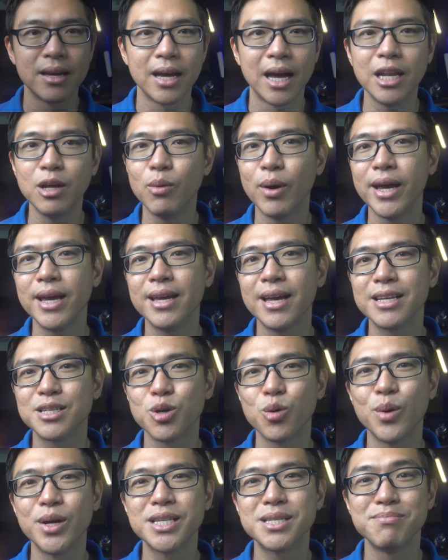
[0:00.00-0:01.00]
Anyway,
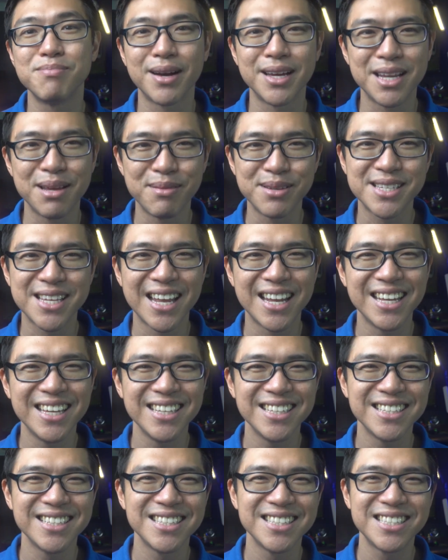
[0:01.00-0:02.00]
as always, my name is
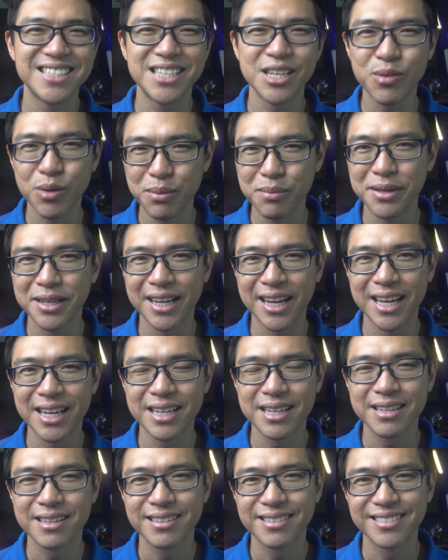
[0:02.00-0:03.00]
Stanley. Till we meet
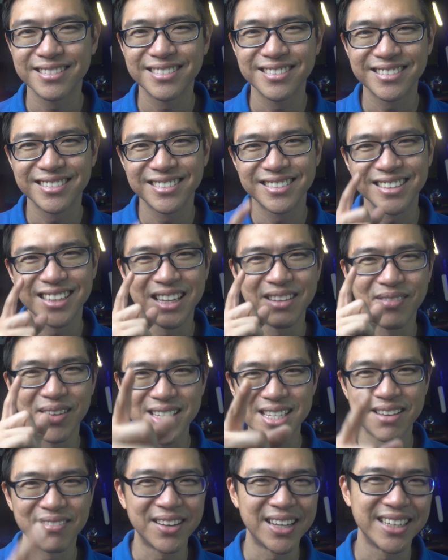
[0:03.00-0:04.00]
again,
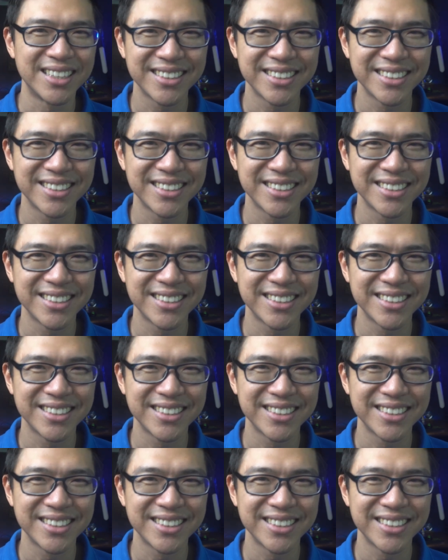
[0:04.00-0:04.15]
investing.